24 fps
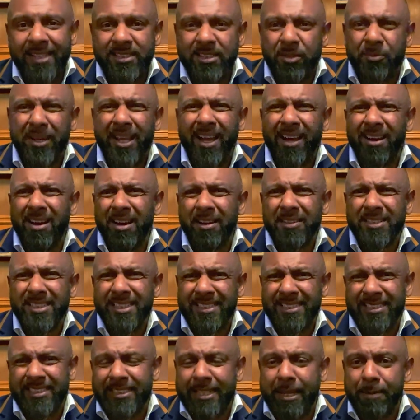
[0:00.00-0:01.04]
So we get kind of
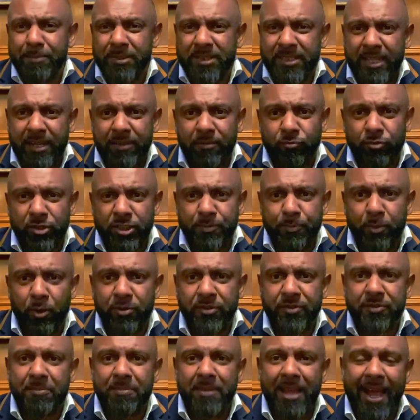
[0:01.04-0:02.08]
6 to 10%
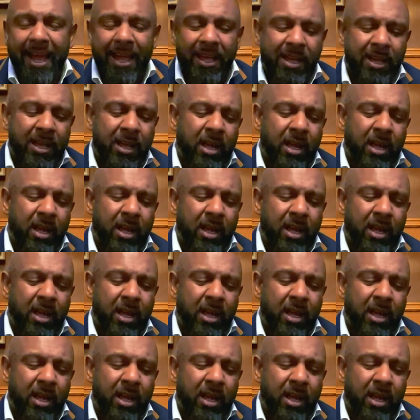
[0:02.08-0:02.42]
response from that.